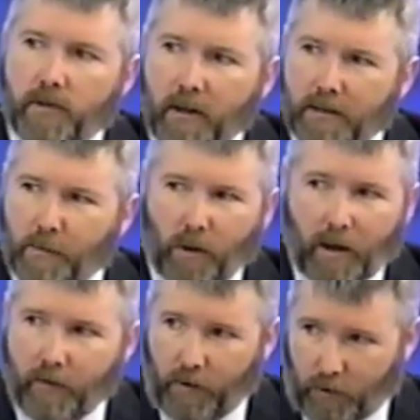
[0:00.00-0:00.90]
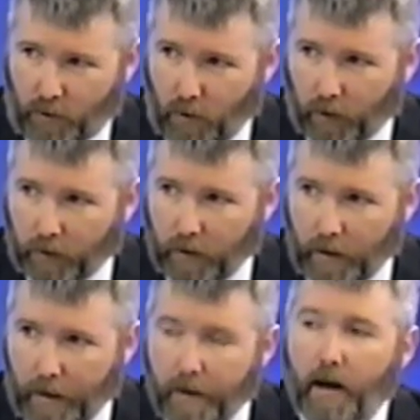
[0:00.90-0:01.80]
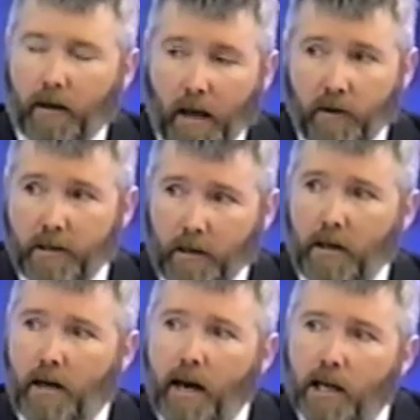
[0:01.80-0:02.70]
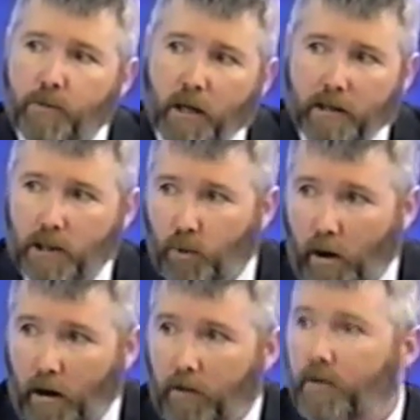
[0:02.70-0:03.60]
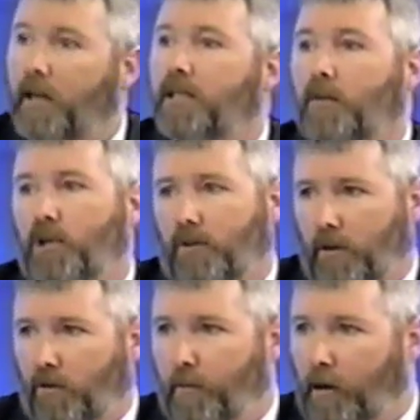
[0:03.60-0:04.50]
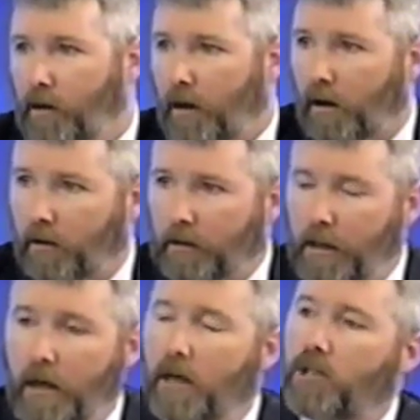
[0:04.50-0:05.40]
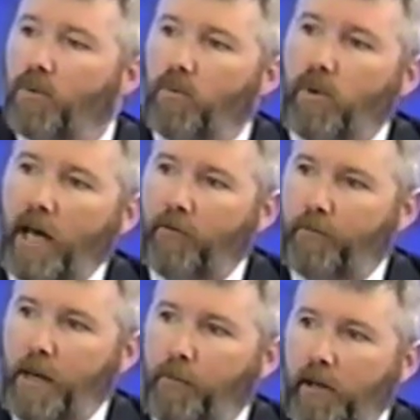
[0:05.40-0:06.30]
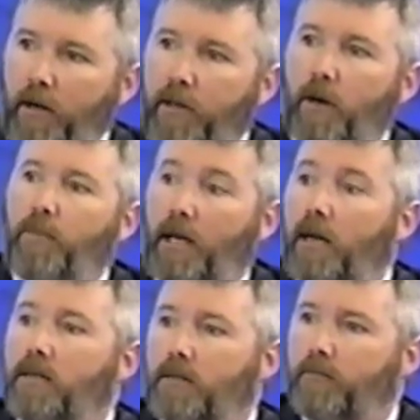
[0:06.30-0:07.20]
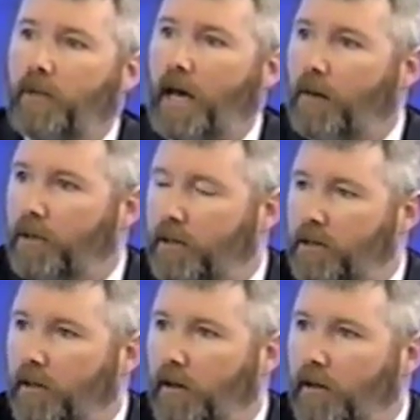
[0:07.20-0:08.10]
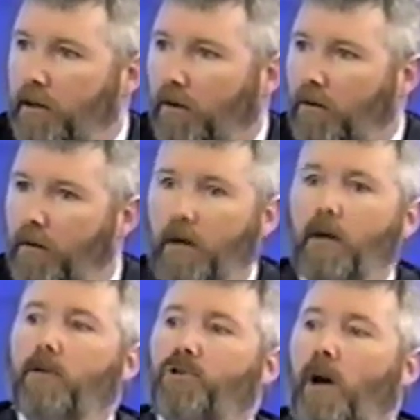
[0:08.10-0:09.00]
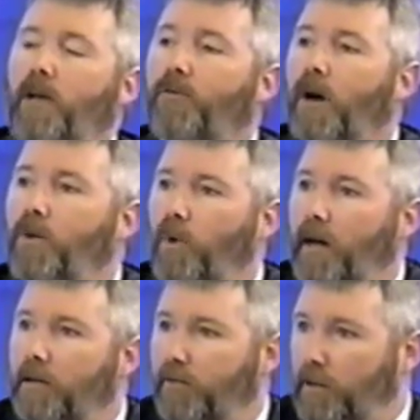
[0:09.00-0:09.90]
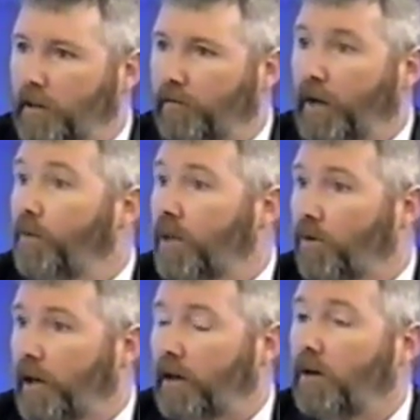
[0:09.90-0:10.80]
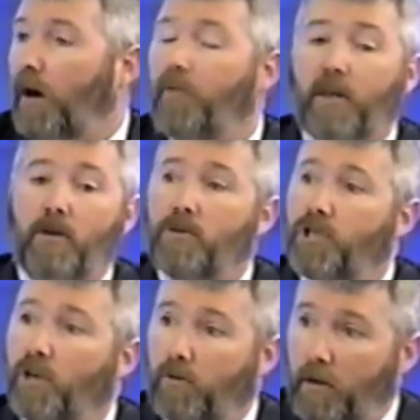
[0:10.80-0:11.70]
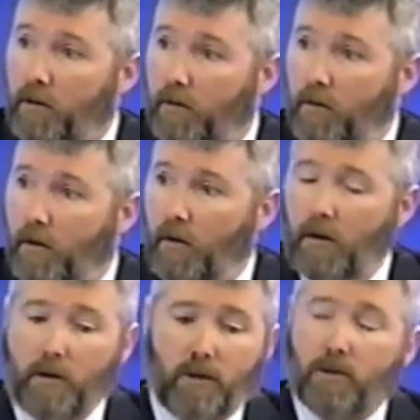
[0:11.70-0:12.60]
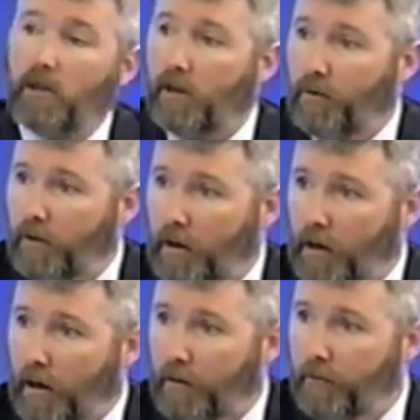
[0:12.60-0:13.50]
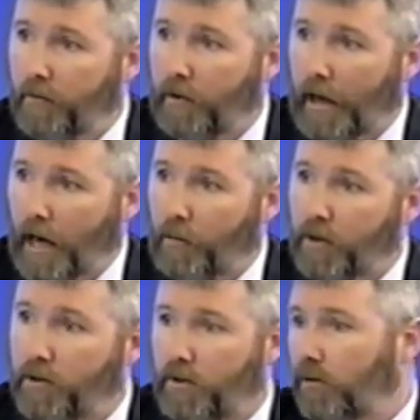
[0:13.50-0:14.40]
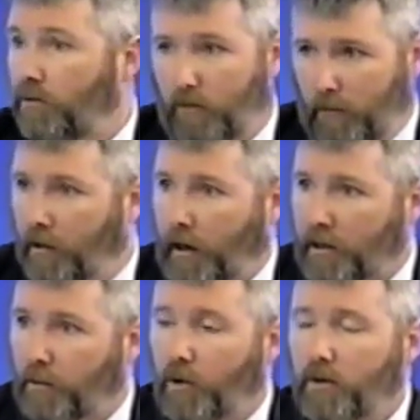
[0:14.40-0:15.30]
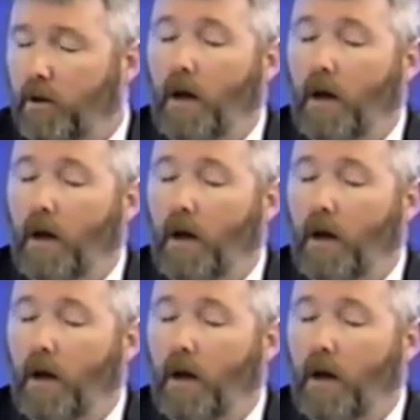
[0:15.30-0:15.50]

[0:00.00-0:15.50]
The son is about 11 years old. 11 is a key age because at 12, he's subject to the criminal law. So we have people out there, because cannabis is still illegal, trying to find ways of delivering it without getting caught. They use children to deliver the cannabis to the customers.